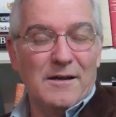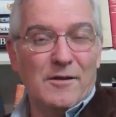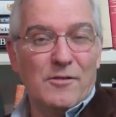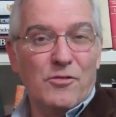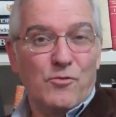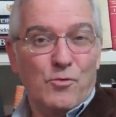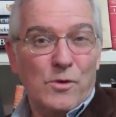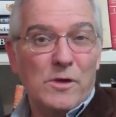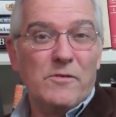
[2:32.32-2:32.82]

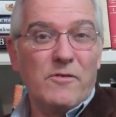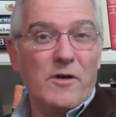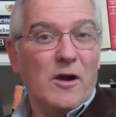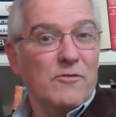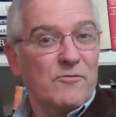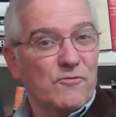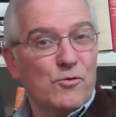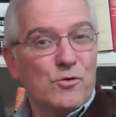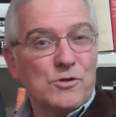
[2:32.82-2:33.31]
Three of
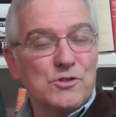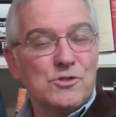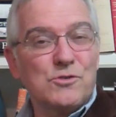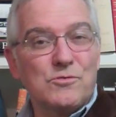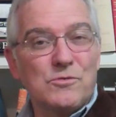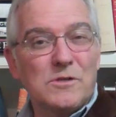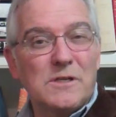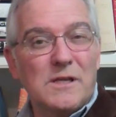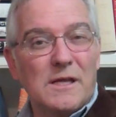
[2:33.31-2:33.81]
our 4
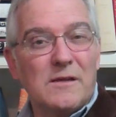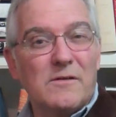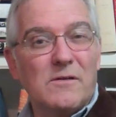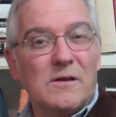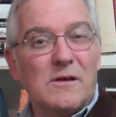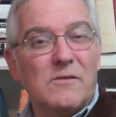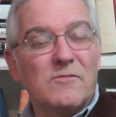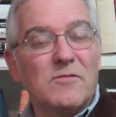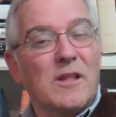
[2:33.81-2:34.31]
children
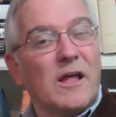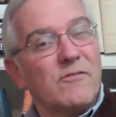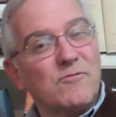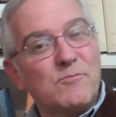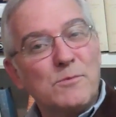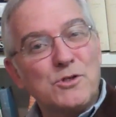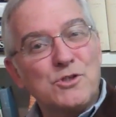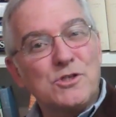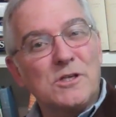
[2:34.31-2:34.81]
have
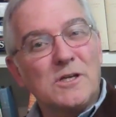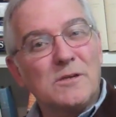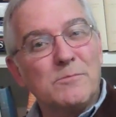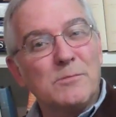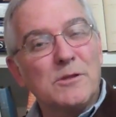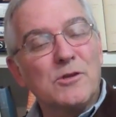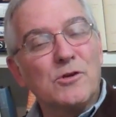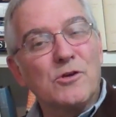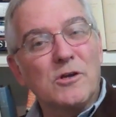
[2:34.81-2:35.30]
left Michigan,
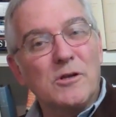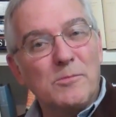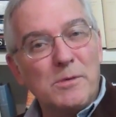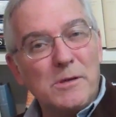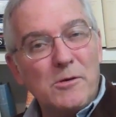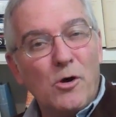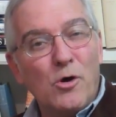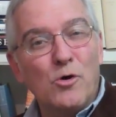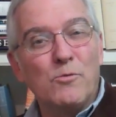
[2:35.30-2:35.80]
but they're going to
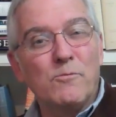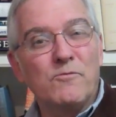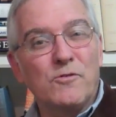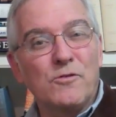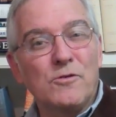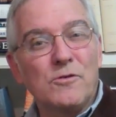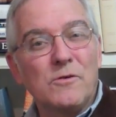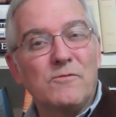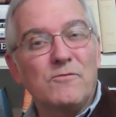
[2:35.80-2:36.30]
be home
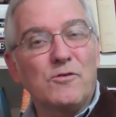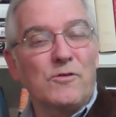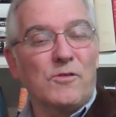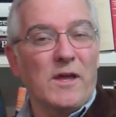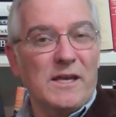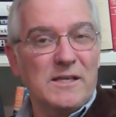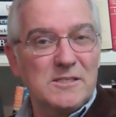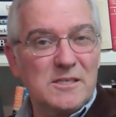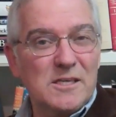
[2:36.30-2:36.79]
for
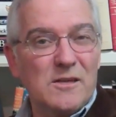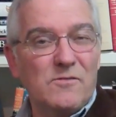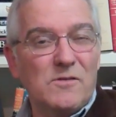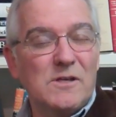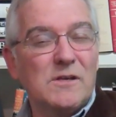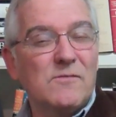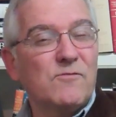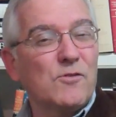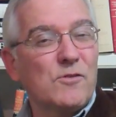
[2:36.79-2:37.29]

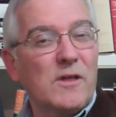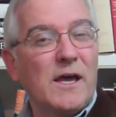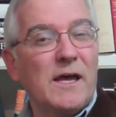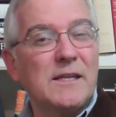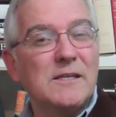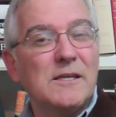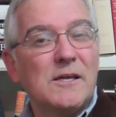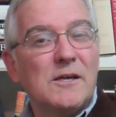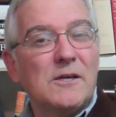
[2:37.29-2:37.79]
Thanksgiving, and for
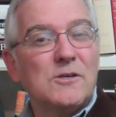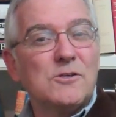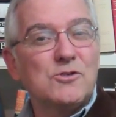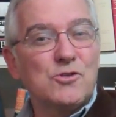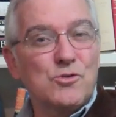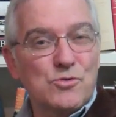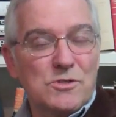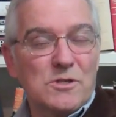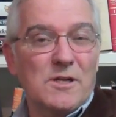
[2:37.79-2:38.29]
that,
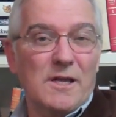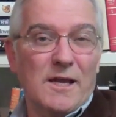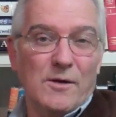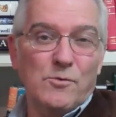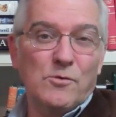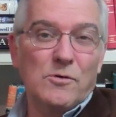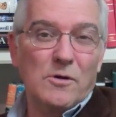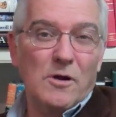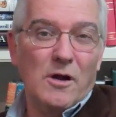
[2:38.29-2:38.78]
Susan and
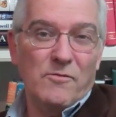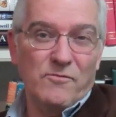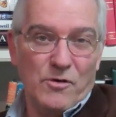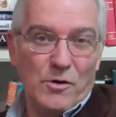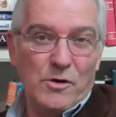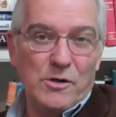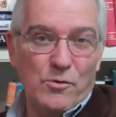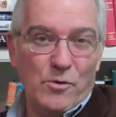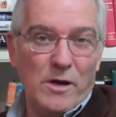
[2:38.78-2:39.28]
I are
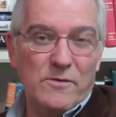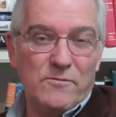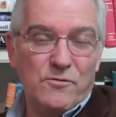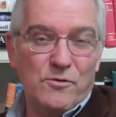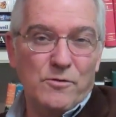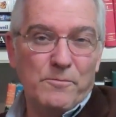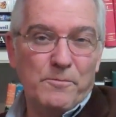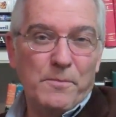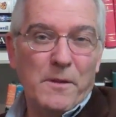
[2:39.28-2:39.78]
very
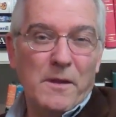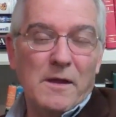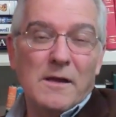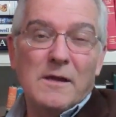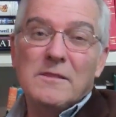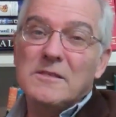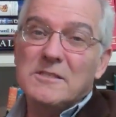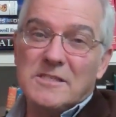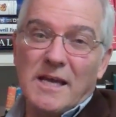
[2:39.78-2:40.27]
grateful.
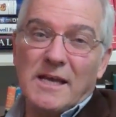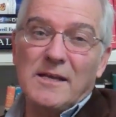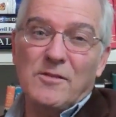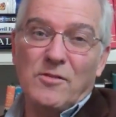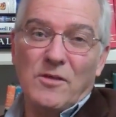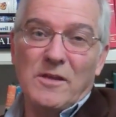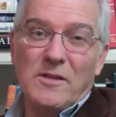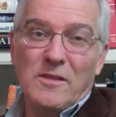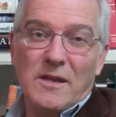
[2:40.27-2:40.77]
The
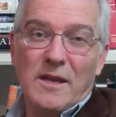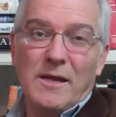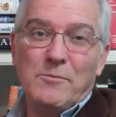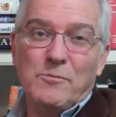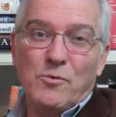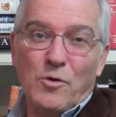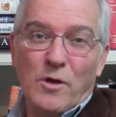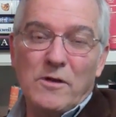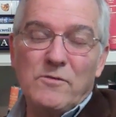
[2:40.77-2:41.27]
second thing that
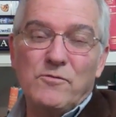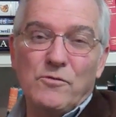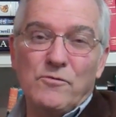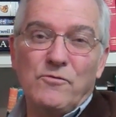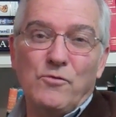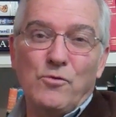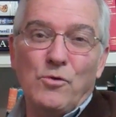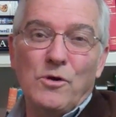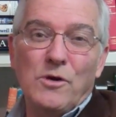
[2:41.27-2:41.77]
I'm grateful
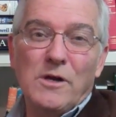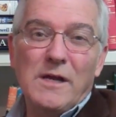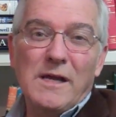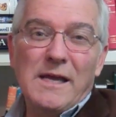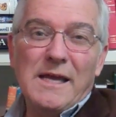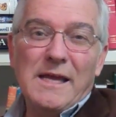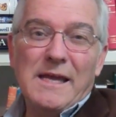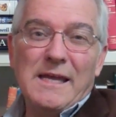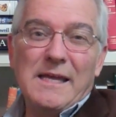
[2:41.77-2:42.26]
for
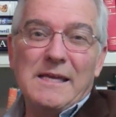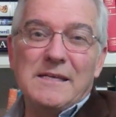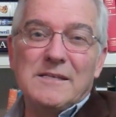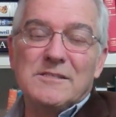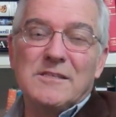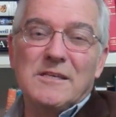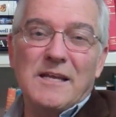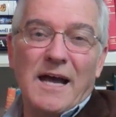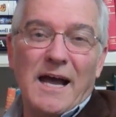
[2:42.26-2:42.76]

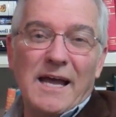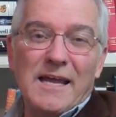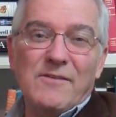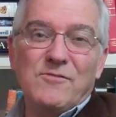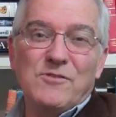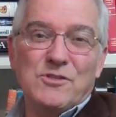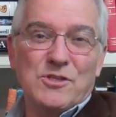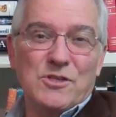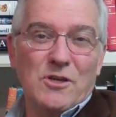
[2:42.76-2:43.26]
is that I
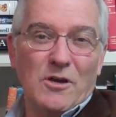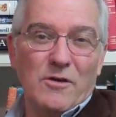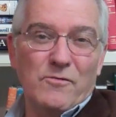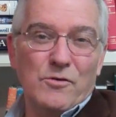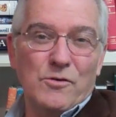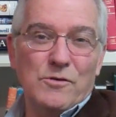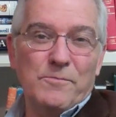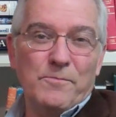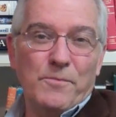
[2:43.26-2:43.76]
have
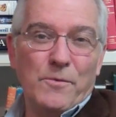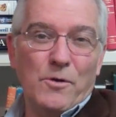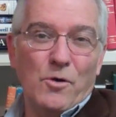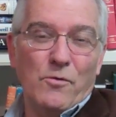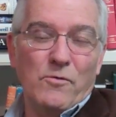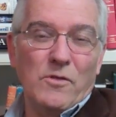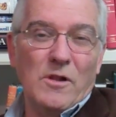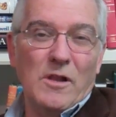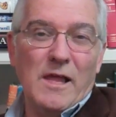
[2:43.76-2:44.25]
discovered
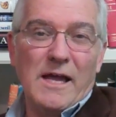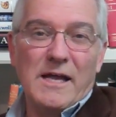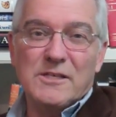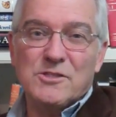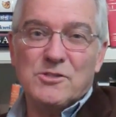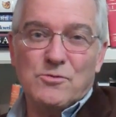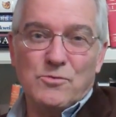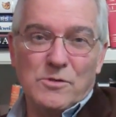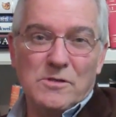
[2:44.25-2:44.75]
over the
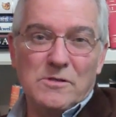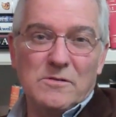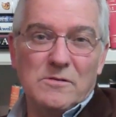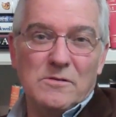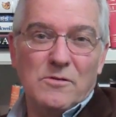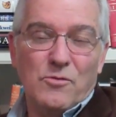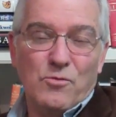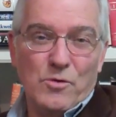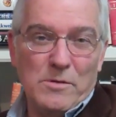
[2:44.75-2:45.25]
last
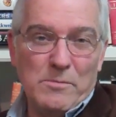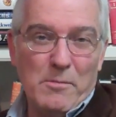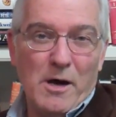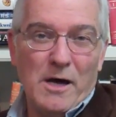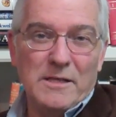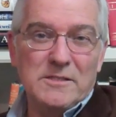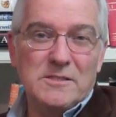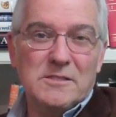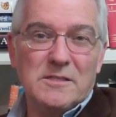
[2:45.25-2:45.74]
three
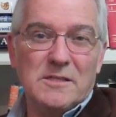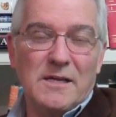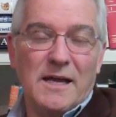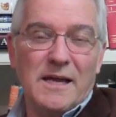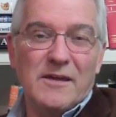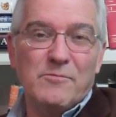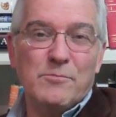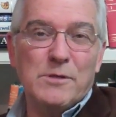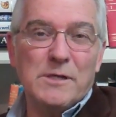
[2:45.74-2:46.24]
months that
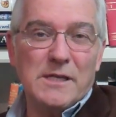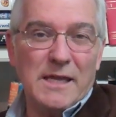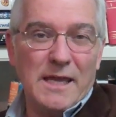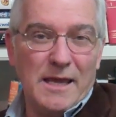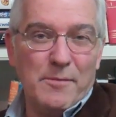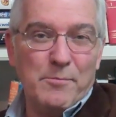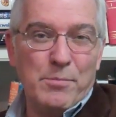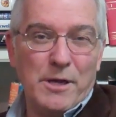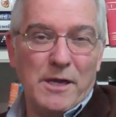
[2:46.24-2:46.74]
I have been
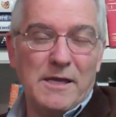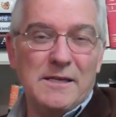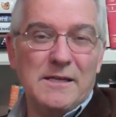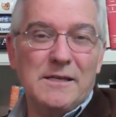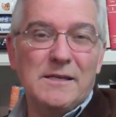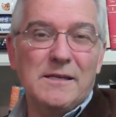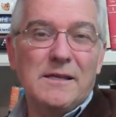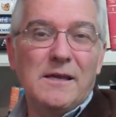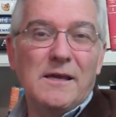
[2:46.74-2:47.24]

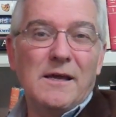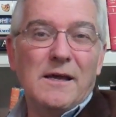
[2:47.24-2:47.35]
campaigning,